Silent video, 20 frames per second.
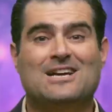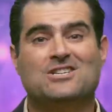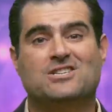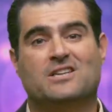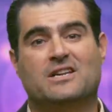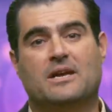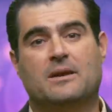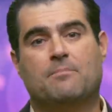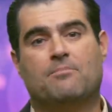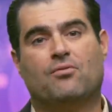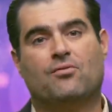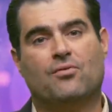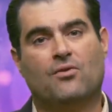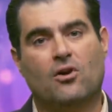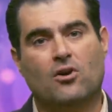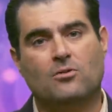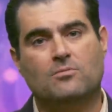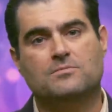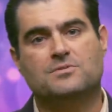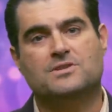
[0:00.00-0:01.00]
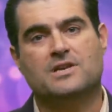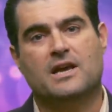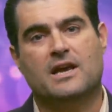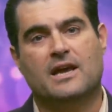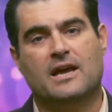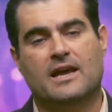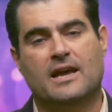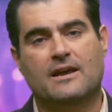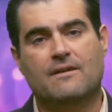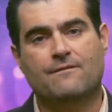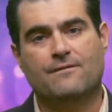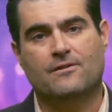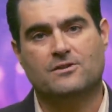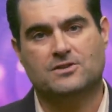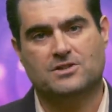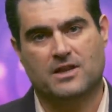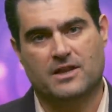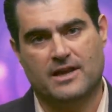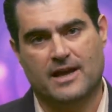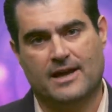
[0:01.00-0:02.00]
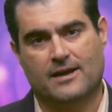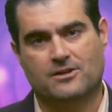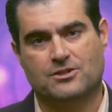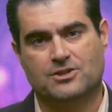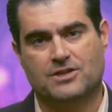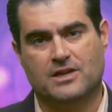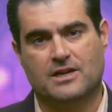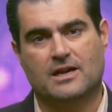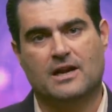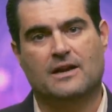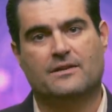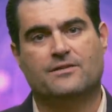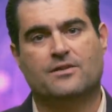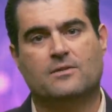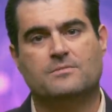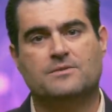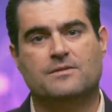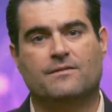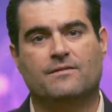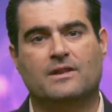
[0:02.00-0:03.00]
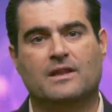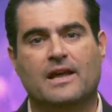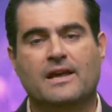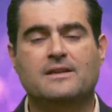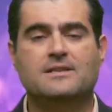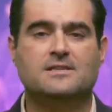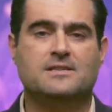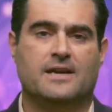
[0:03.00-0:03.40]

actually probes inverse to the energy in terms of length